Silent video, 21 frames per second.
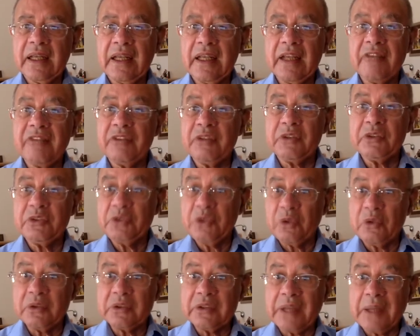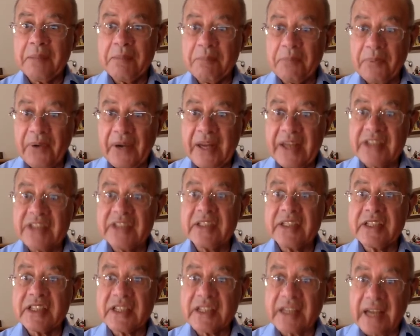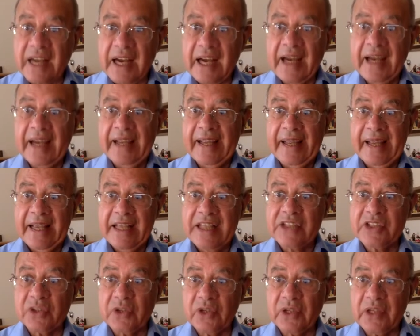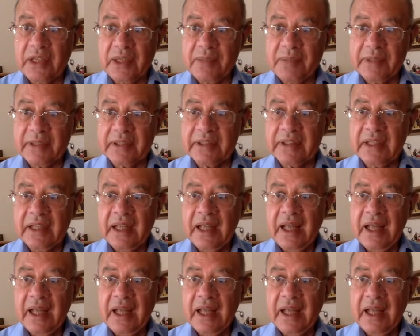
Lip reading: If you don't embrace the sky as your limit,